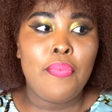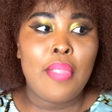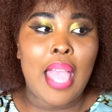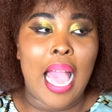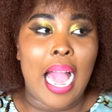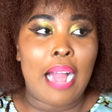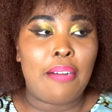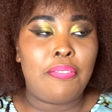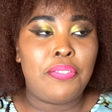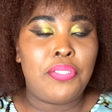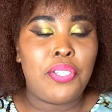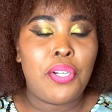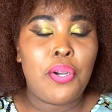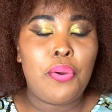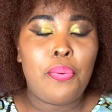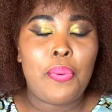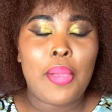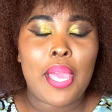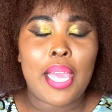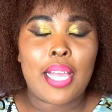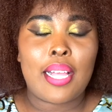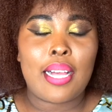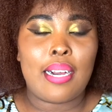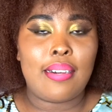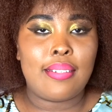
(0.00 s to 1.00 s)
after a
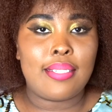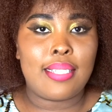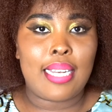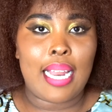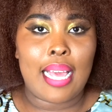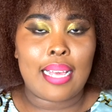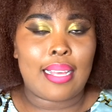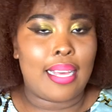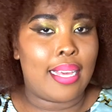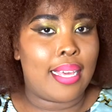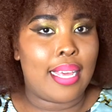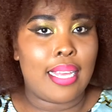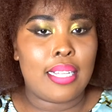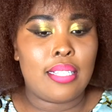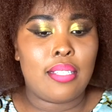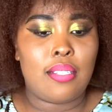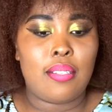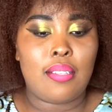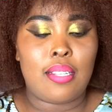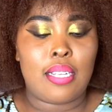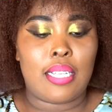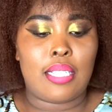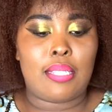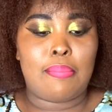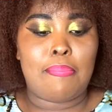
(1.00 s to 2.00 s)
week, I was like, I can't do
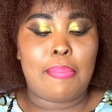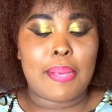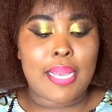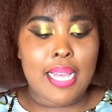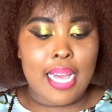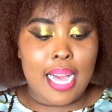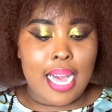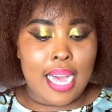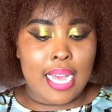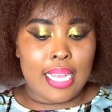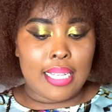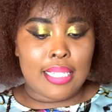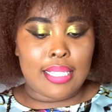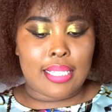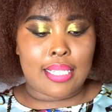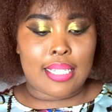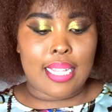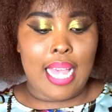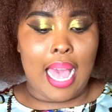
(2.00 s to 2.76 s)
this because